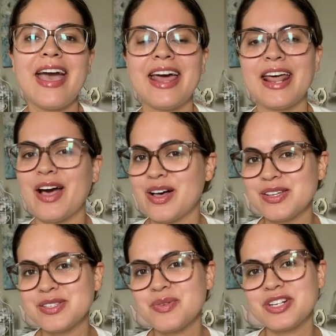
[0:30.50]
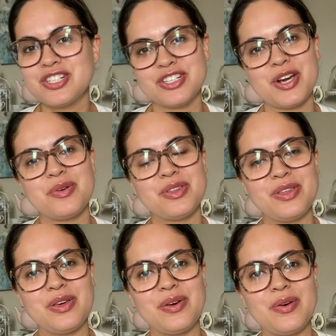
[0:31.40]
And I also want to share with
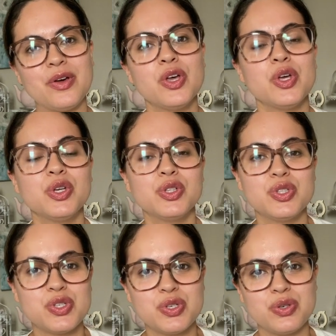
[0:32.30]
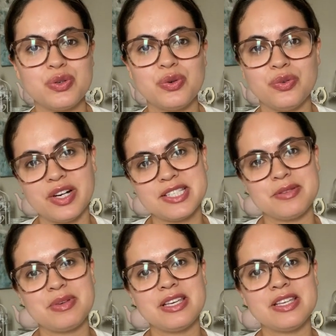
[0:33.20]
you 2
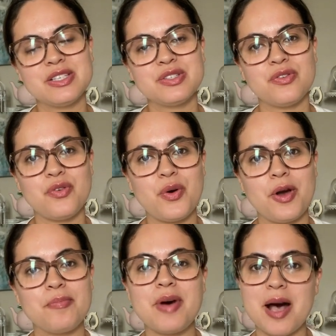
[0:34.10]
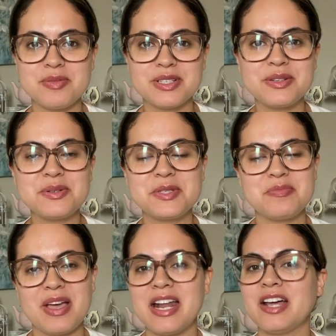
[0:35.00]
recipes for popsicles
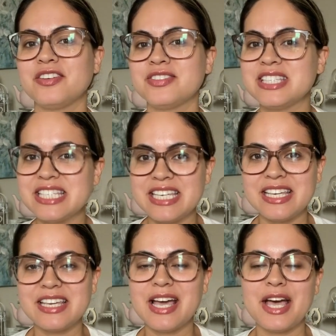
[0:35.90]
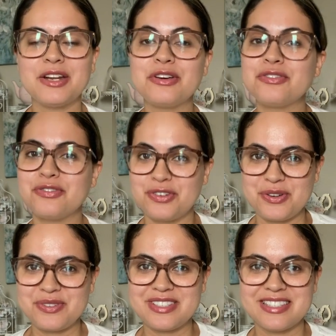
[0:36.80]
made out of tea and
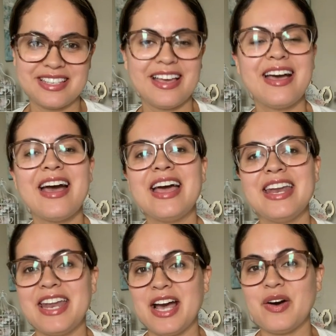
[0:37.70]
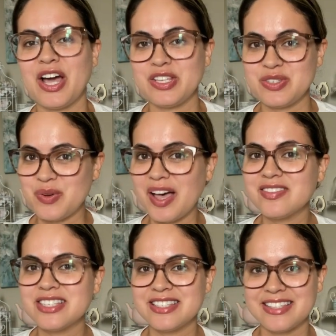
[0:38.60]
fruit. Now, I do
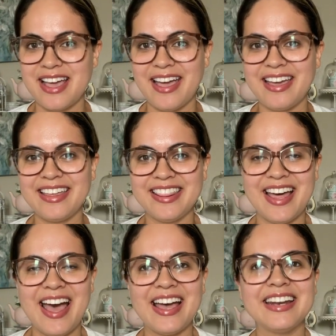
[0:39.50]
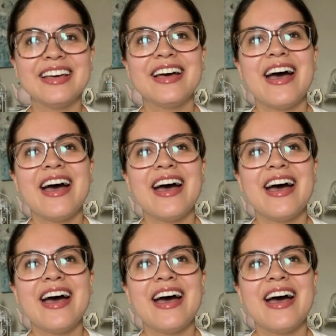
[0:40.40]
have to say that